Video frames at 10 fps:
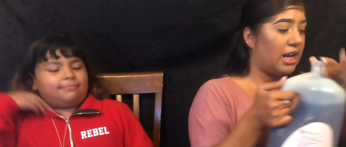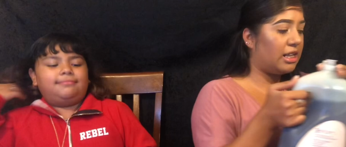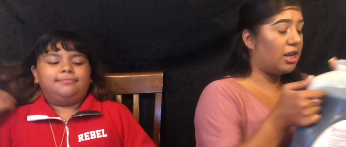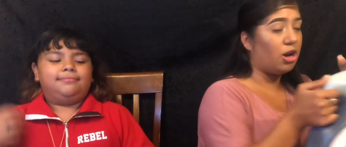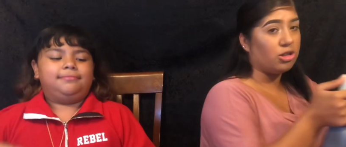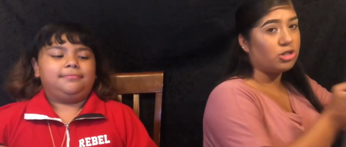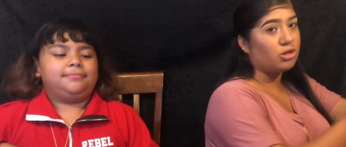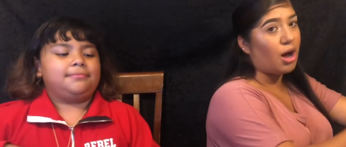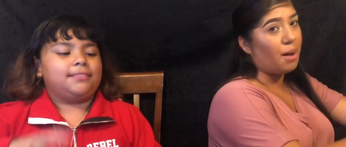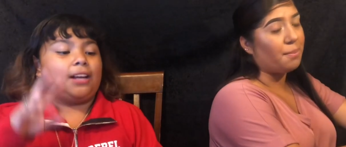Speaker 1: need a little
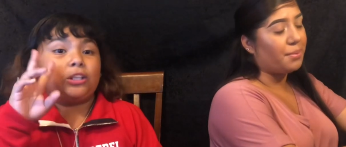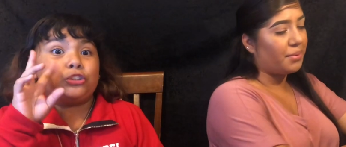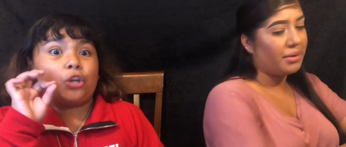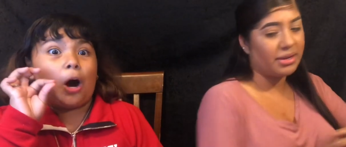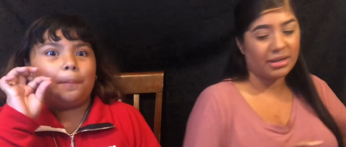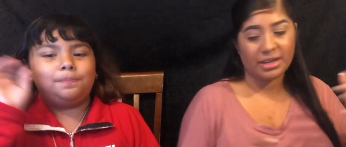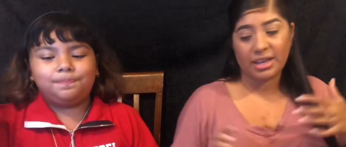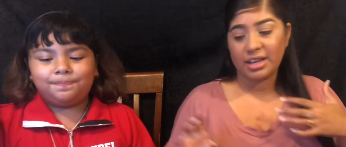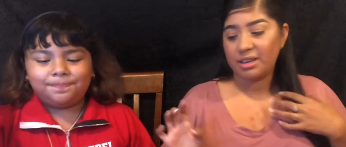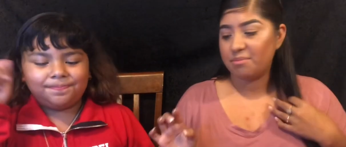drop. Drop.
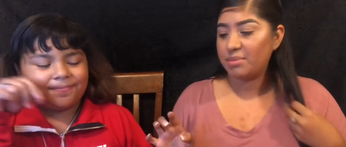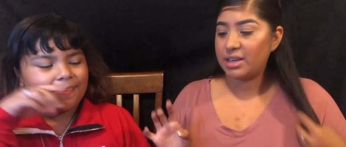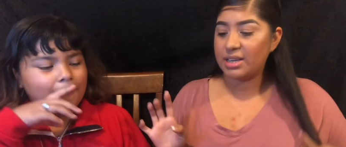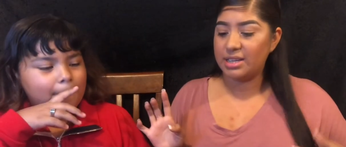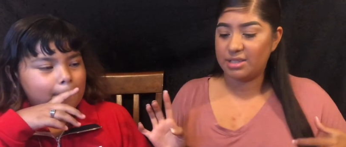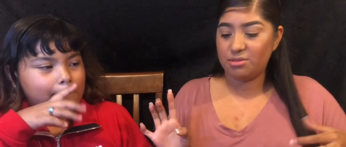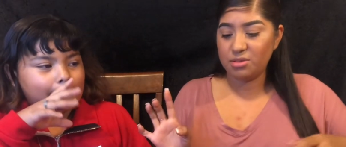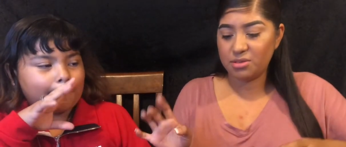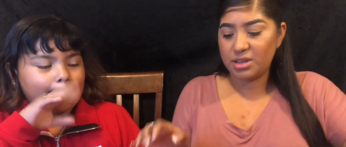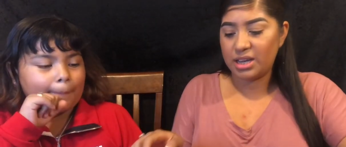Because, woo.
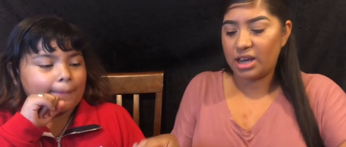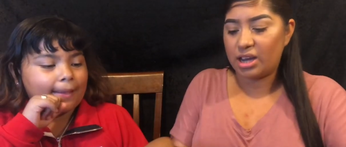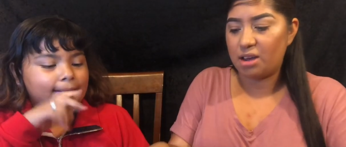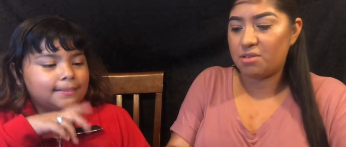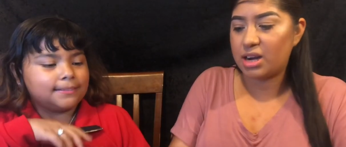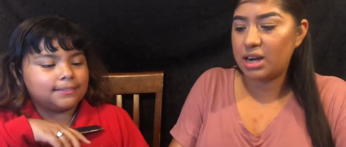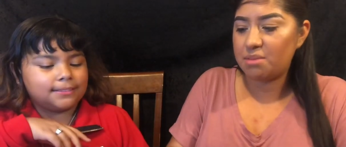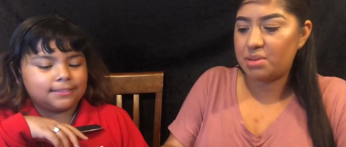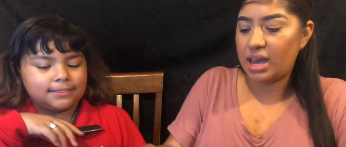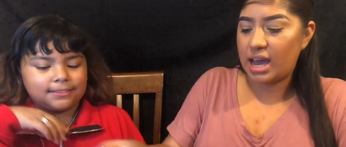Okay, we're
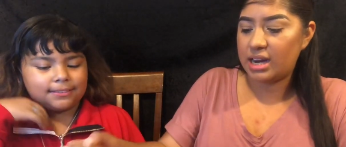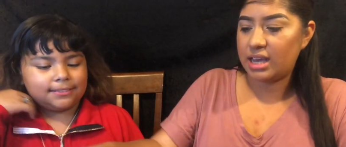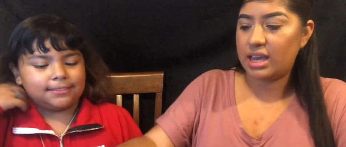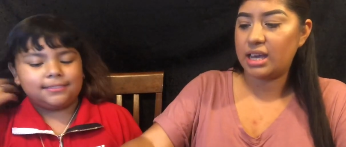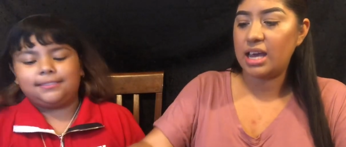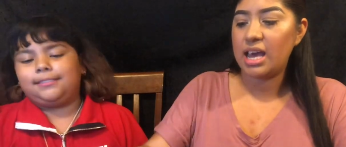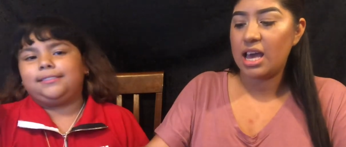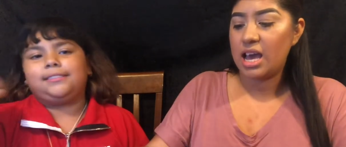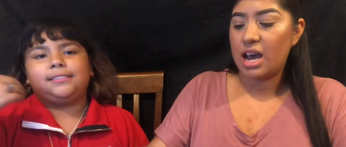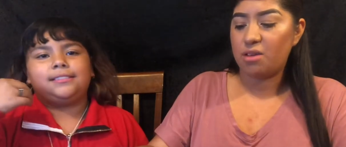going to be adding,
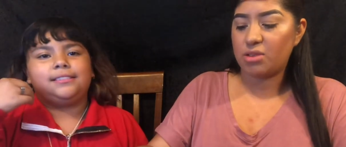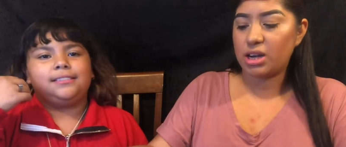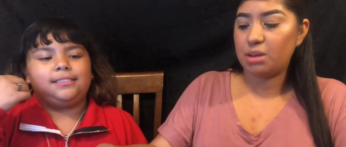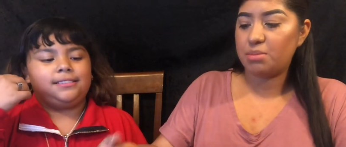uh, we're going